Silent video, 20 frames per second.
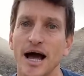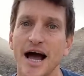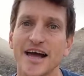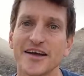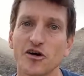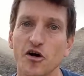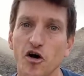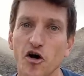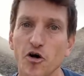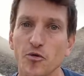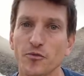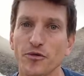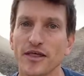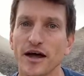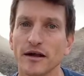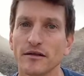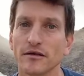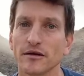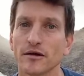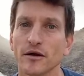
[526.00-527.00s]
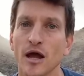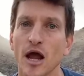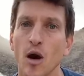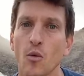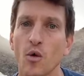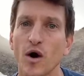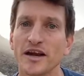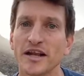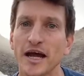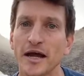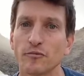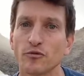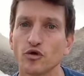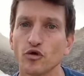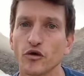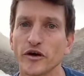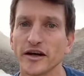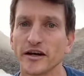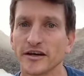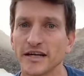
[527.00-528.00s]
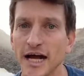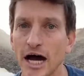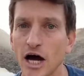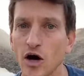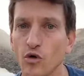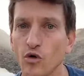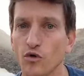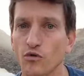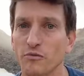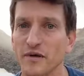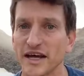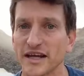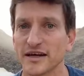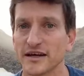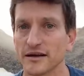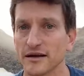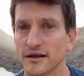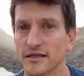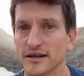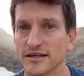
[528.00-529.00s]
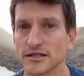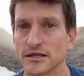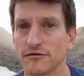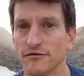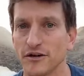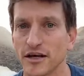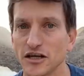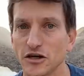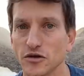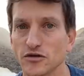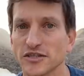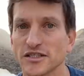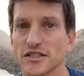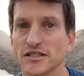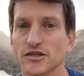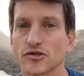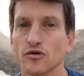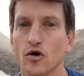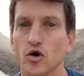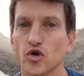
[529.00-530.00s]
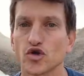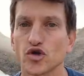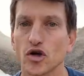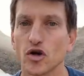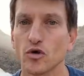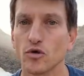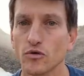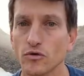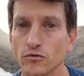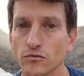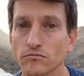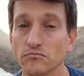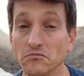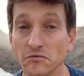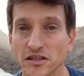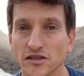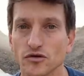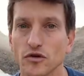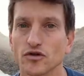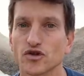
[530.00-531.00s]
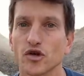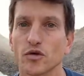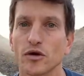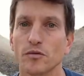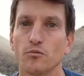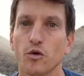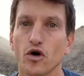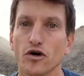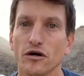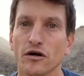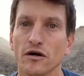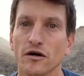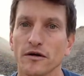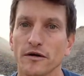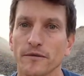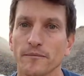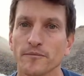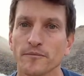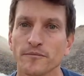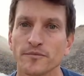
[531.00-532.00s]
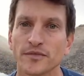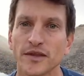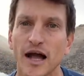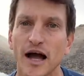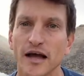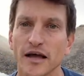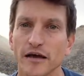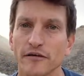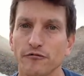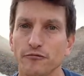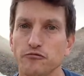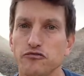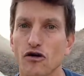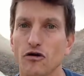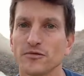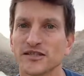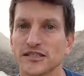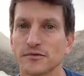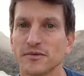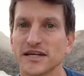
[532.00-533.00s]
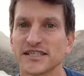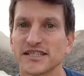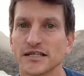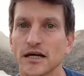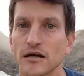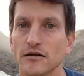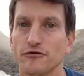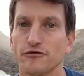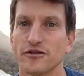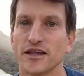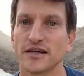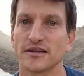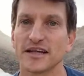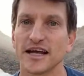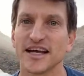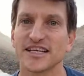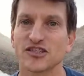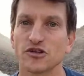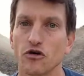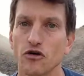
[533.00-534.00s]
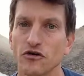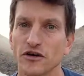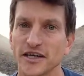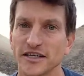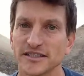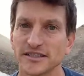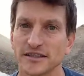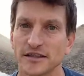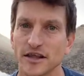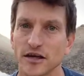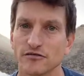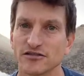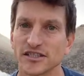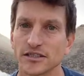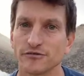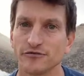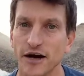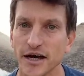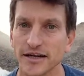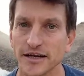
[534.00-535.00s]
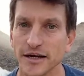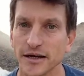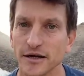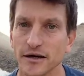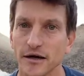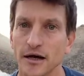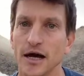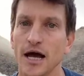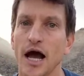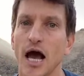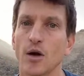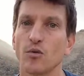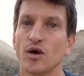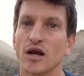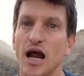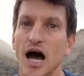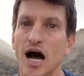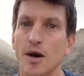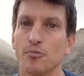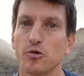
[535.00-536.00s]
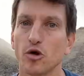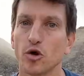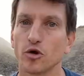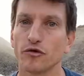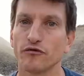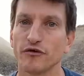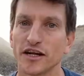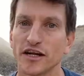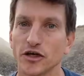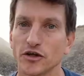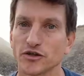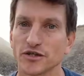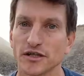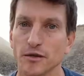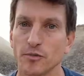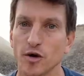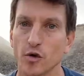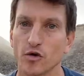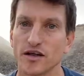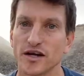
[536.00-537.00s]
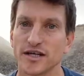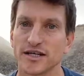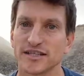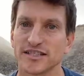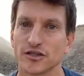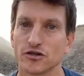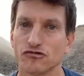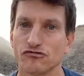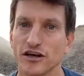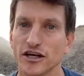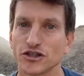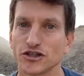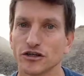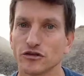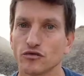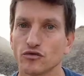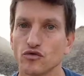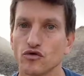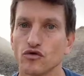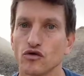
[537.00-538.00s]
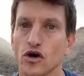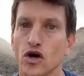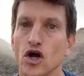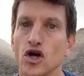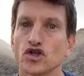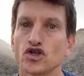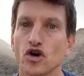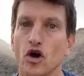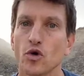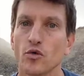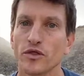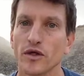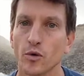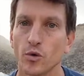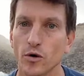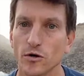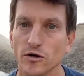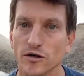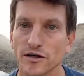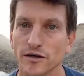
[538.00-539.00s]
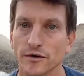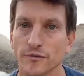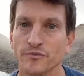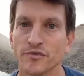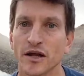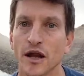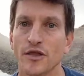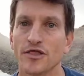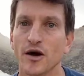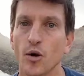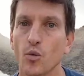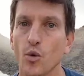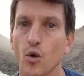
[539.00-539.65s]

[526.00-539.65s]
I hope that what I'm doing now, making these videos, is also important. I have promised myself that as long as there is fighting, I will upload videos about the situation to show the world the